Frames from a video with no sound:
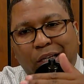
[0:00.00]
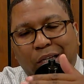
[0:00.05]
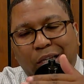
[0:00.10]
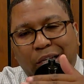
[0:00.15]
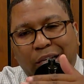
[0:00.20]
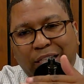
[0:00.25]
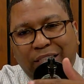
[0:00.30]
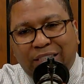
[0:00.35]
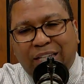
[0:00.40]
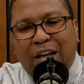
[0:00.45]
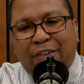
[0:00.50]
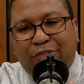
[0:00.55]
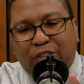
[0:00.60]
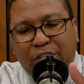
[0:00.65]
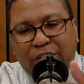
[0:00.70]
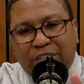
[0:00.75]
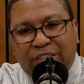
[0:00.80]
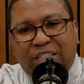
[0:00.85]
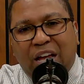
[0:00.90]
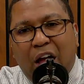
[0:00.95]
is left to
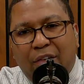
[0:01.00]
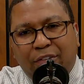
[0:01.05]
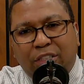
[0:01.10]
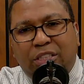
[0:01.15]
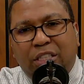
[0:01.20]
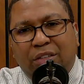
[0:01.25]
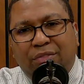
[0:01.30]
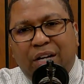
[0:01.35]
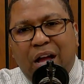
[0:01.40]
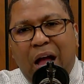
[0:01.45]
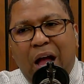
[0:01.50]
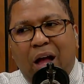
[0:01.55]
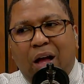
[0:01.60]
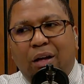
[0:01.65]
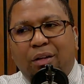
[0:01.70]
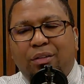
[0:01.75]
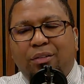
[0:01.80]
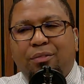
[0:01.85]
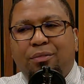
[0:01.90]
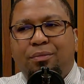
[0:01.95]
the sovereignty of God.
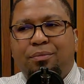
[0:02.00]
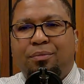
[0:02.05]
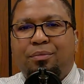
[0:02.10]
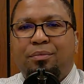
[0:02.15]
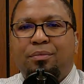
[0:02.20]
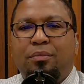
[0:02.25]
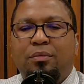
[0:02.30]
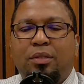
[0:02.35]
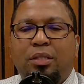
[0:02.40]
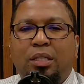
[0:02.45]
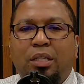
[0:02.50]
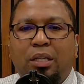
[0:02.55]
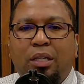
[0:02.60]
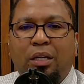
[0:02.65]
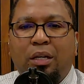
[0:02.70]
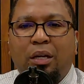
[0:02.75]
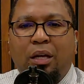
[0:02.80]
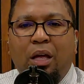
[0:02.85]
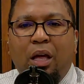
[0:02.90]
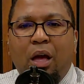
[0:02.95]

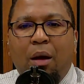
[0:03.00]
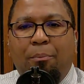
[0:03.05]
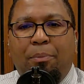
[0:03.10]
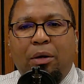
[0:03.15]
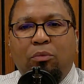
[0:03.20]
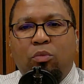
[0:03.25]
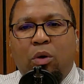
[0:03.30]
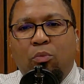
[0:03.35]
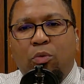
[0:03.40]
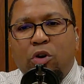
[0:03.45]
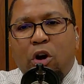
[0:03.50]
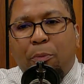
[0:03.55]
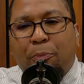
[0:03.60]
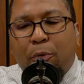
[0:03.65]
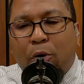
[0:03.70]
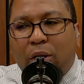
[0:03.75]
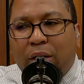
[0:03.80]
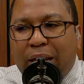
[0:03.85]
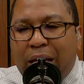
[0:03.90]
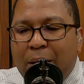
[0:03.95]
But when we are
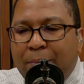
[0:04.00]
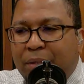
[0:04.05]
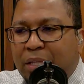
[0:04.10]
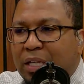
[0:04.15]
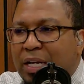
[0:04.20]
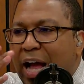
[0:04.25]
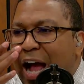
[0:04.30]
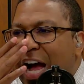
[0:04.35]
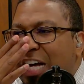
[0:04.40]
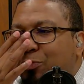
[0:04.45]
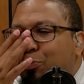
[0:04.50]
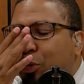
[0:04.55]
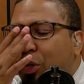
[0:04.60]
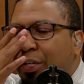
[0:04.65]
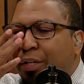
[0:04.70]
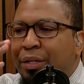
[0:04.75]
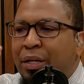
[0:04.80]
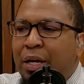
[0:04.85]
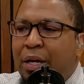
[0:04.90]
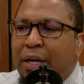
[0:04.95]
proclaiming the gospel
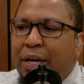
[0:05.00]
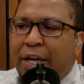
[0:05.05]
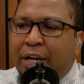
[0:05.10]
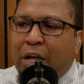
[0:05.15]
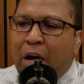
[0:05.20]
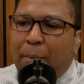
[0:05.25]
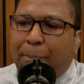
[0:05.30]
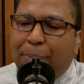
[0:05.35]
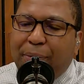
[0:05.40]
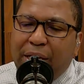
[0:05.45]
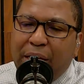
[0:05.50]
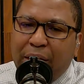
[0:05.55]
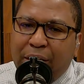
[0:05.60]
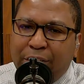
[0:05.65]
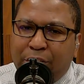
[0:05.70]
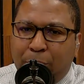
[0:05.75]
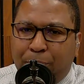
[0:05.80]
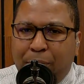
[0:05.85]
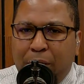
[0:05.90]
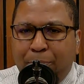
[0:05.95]
and, and appealing
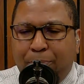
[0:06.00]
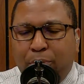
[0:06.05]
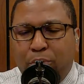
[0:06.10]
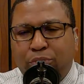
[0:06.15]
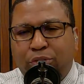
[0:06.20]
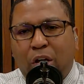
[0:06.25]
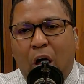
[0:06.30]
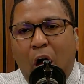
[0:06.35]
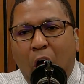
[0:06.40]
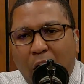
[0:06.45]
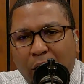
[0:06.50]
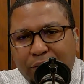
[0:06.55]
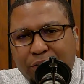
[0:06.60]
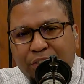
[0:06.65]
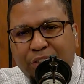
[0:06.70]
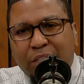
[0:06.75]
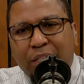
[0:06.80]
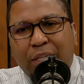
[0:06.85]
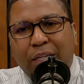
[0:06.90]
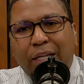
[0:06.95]
to people's hearts
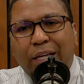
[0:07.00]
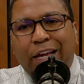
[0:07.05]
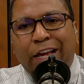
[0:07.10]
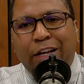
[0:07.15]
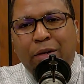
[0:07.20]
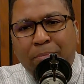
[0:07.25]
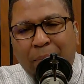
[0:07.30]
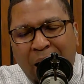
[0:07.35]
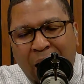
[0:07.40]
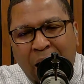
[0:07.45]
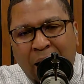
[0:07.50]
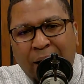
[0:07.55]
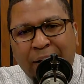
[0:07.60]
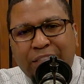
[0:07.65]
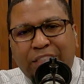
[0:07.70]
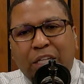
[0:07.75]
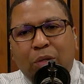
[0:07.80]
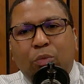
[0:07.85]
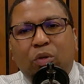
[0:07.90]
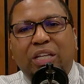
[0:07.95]
and minds,
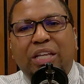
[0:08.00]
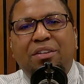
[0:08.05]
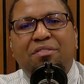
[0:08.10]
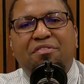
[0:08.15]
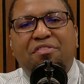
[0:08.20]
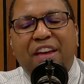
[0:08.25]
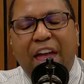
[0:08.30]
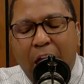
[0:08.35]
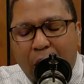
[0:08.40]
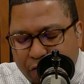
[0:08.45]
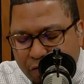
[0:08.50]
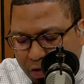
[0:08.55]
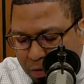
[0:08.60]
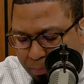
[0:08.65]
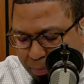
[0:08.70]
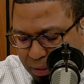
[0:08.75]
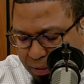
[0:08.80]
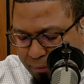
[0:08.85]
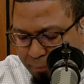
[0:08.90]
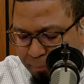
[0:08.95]
it will
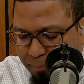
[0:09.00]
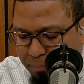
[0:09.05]
invariably